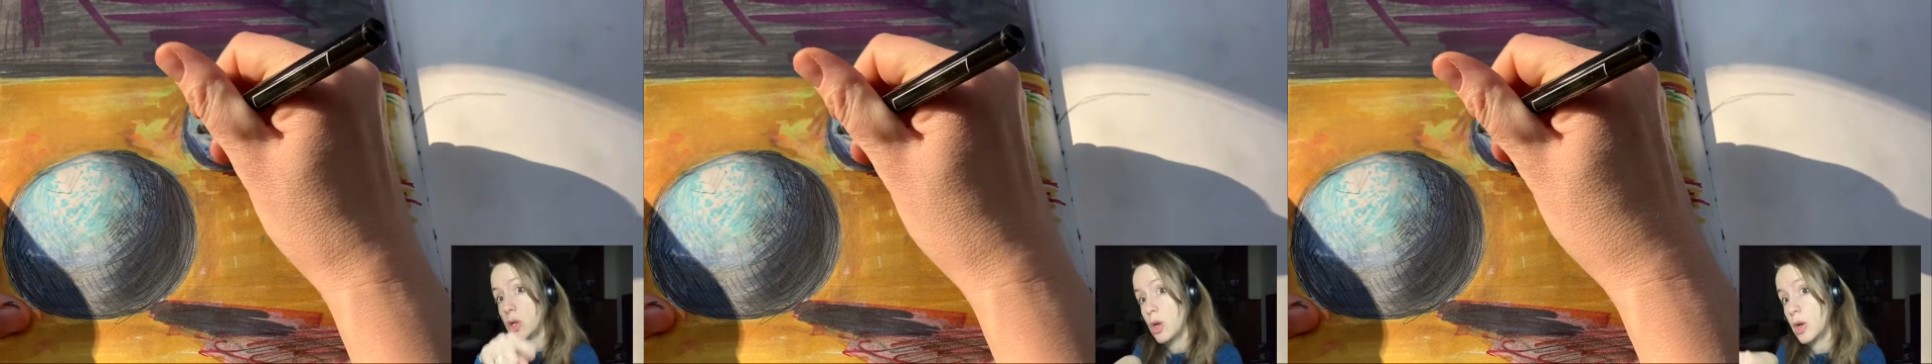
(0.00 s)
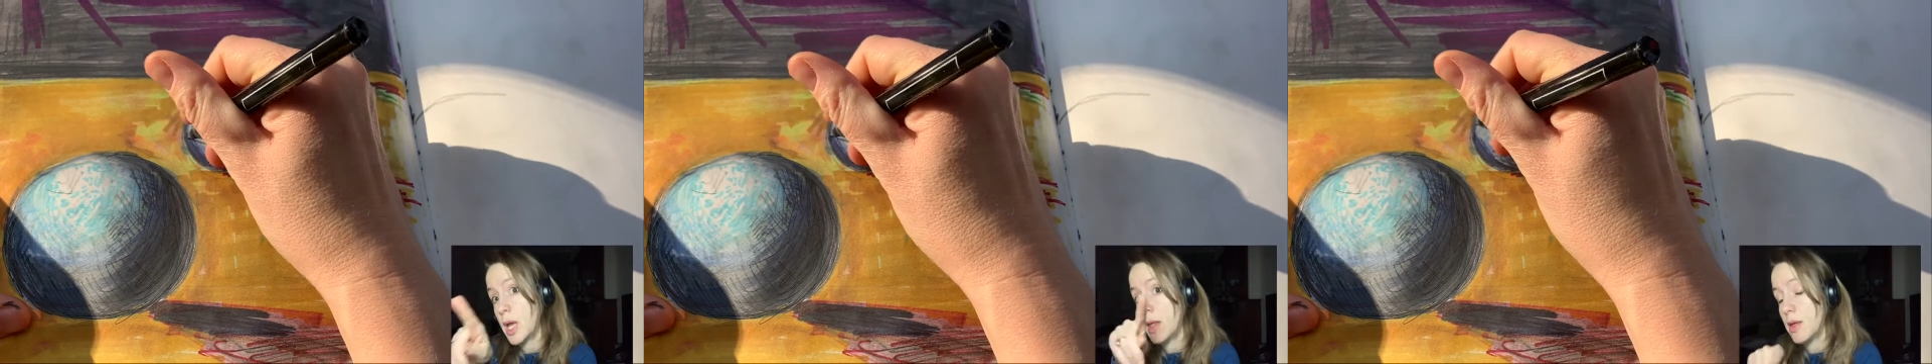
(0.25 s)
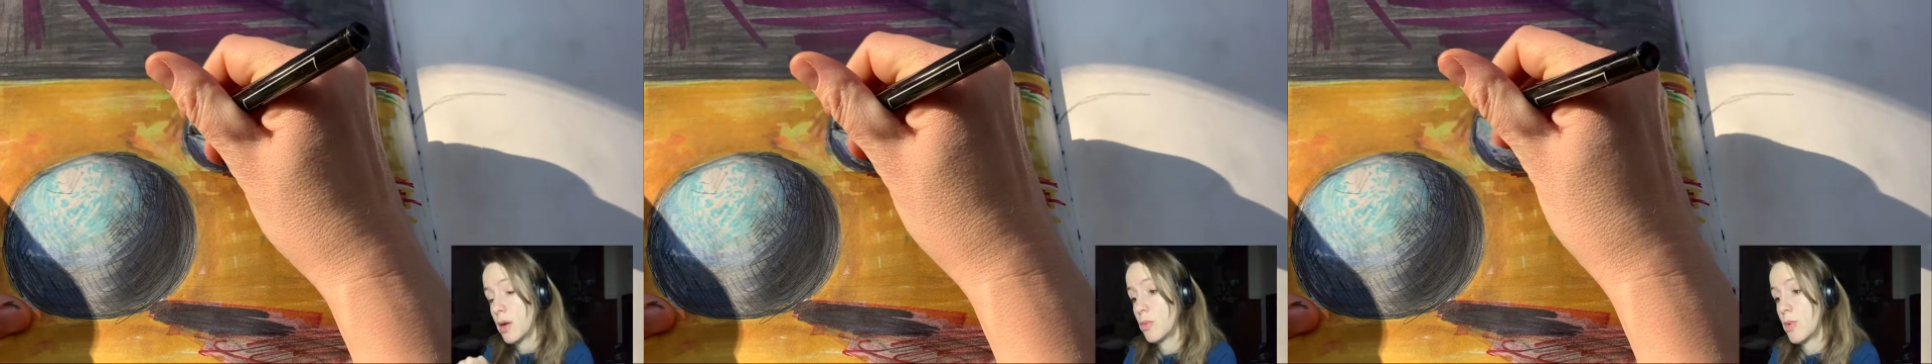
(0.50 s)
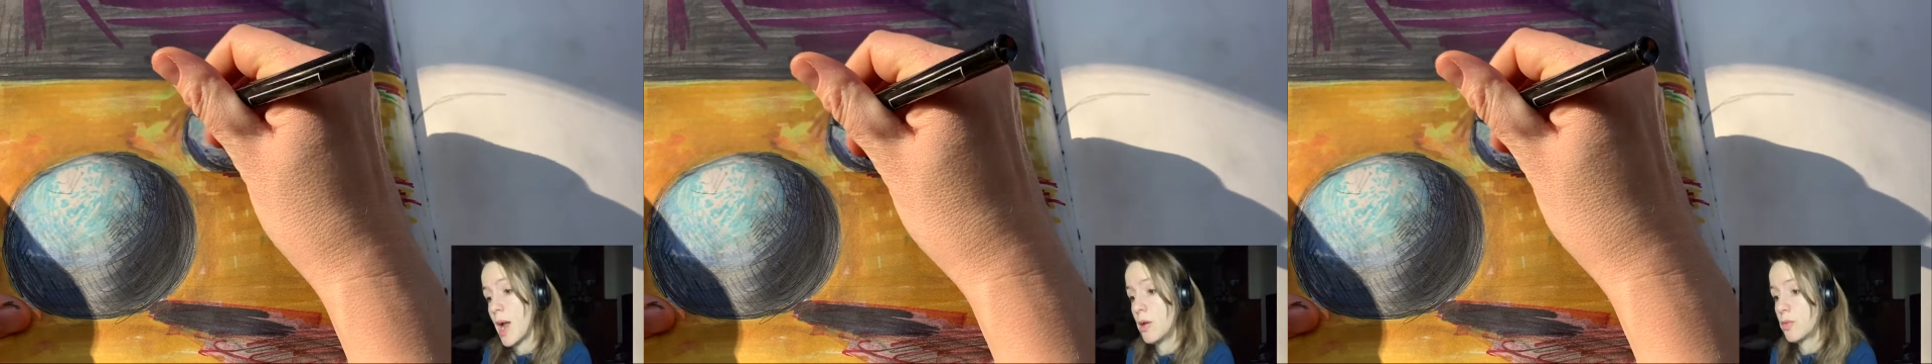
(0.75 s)
Okay, they're
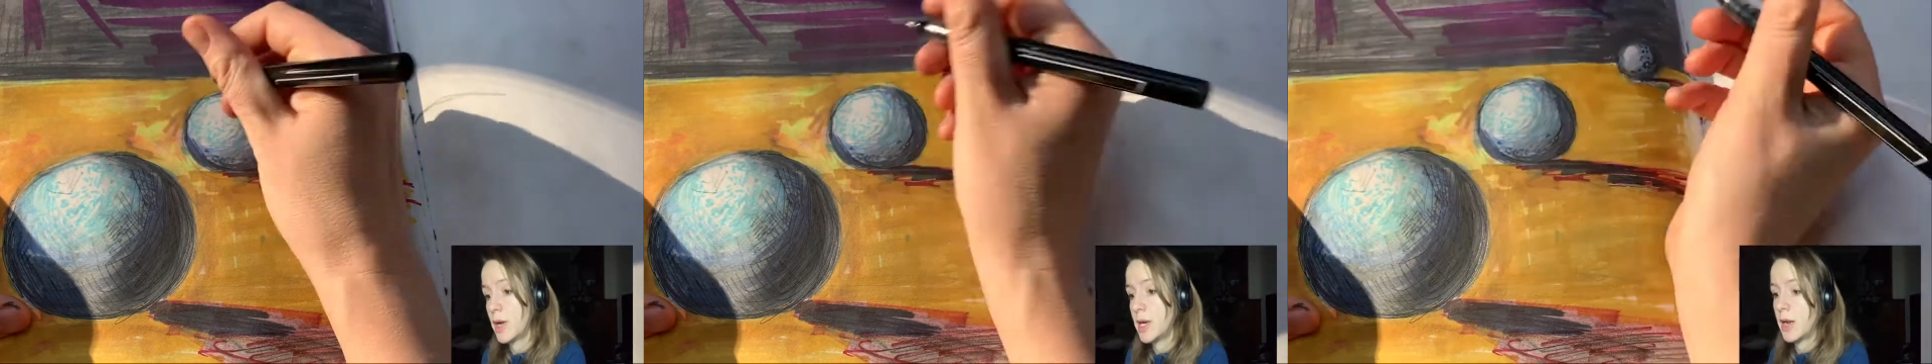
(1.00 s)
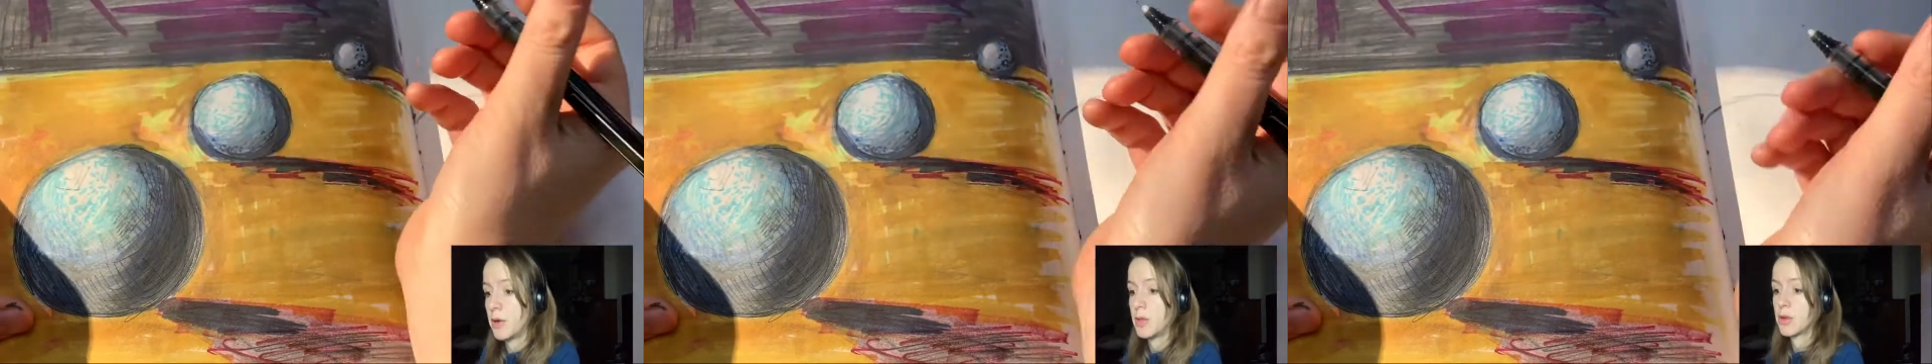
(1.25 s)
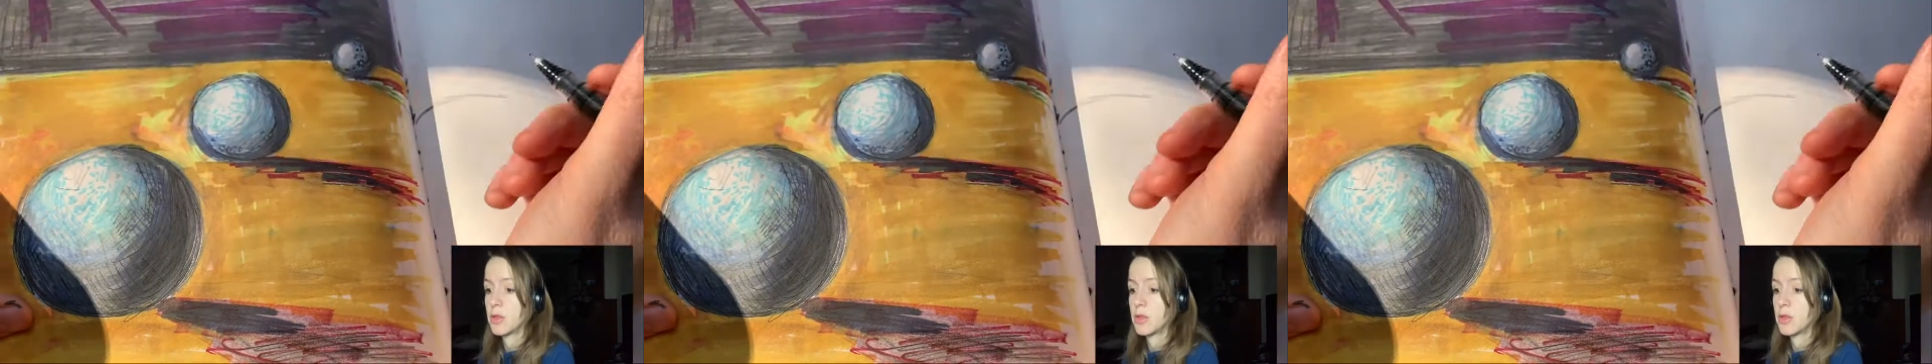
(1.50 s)
round right now. They're